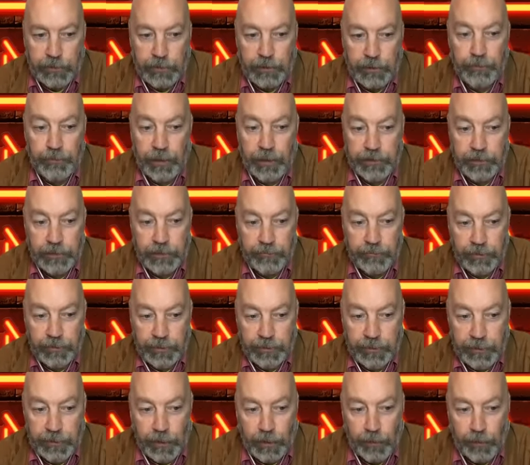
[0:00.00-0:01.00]
especially for
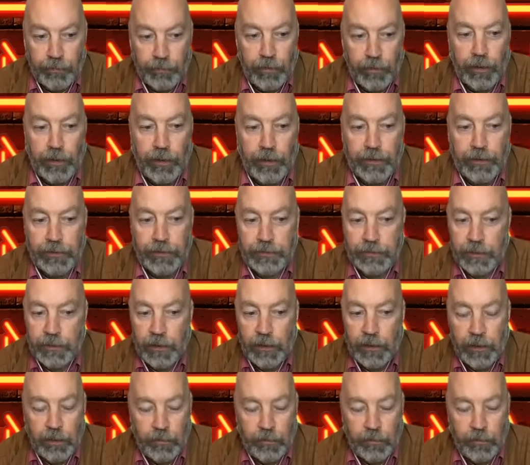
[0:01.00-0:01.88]
the enterprise,